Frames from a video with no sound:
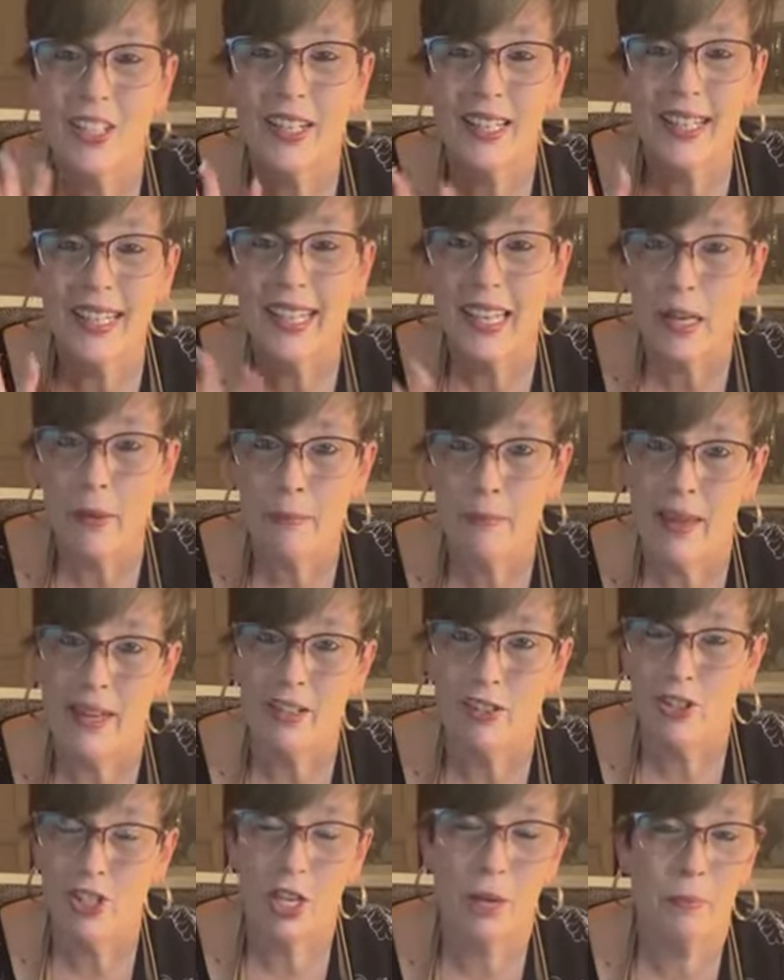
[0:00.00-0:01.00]
you're going to get a
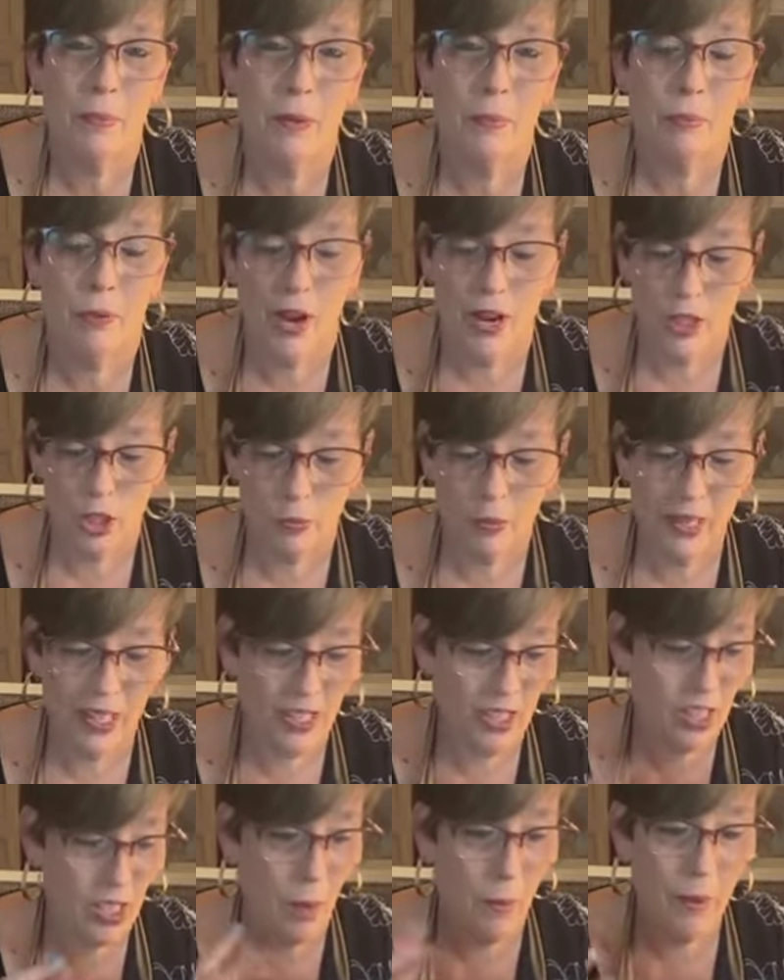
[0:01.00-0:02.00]
better chippy brush
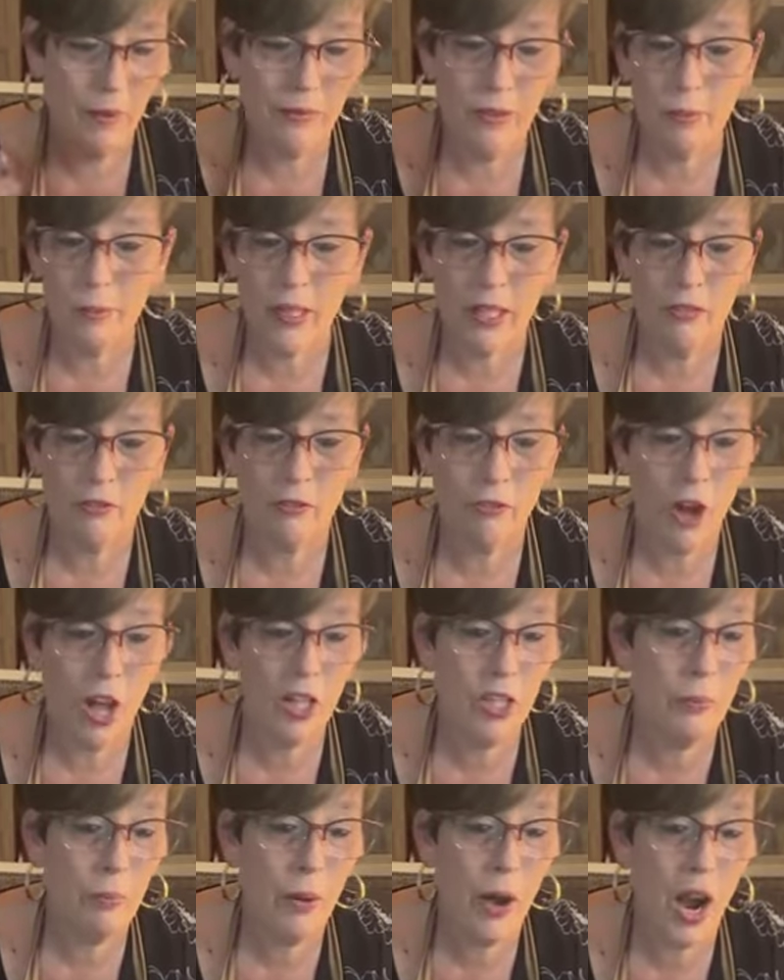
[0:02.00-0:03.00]
because some of them can
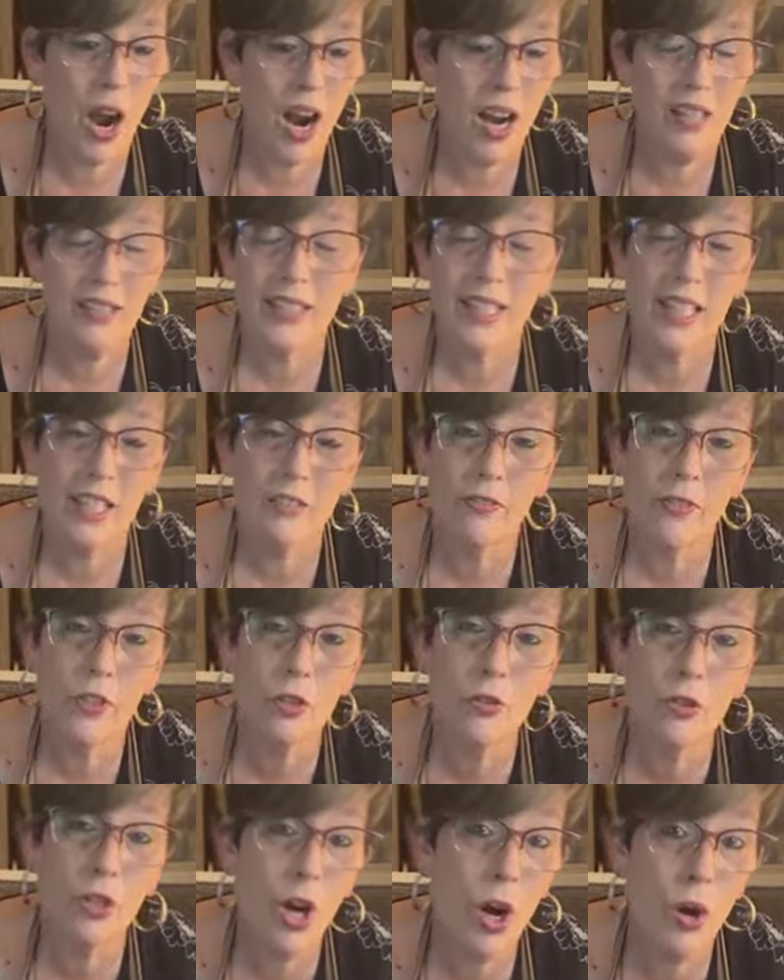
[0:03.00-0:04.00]
fall apart. Like if
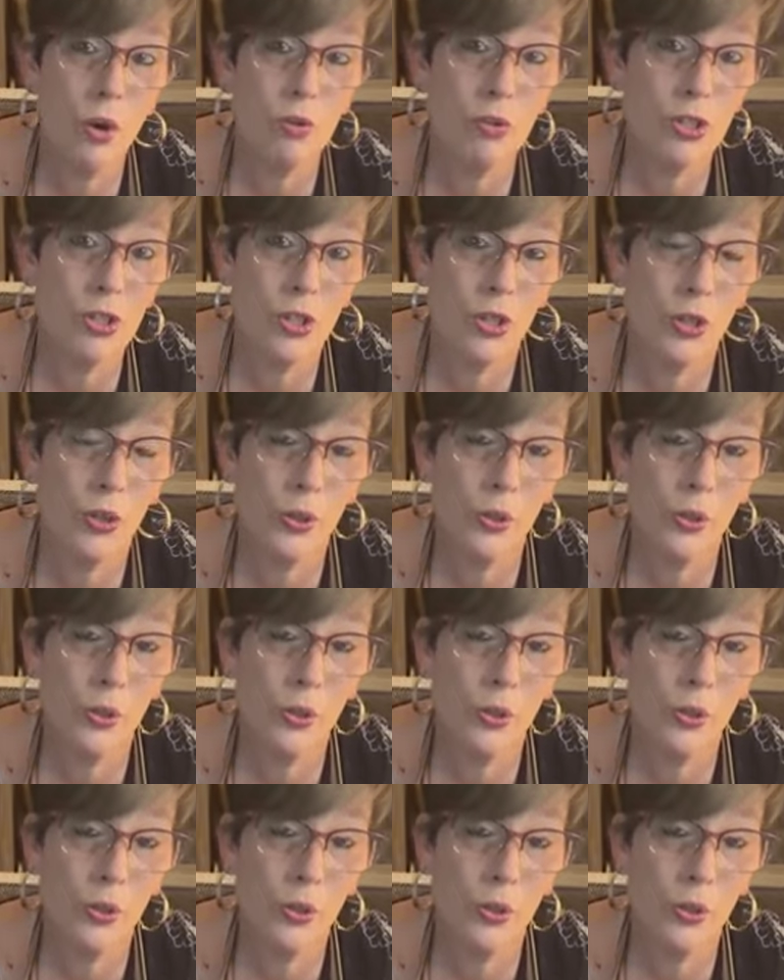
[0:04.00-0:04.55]
you go